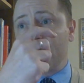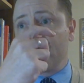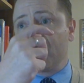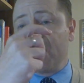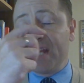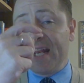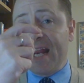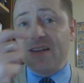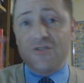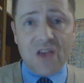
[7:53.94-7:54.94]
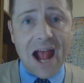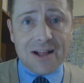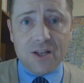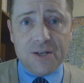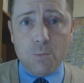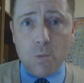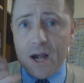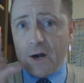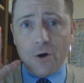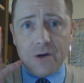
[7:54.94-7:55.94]
to get it exactly
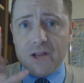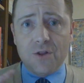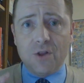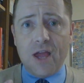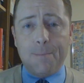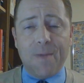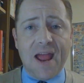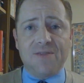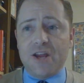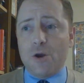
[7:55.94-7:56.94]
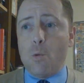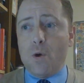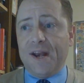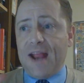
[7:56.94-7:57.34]
where in the lip and they don't want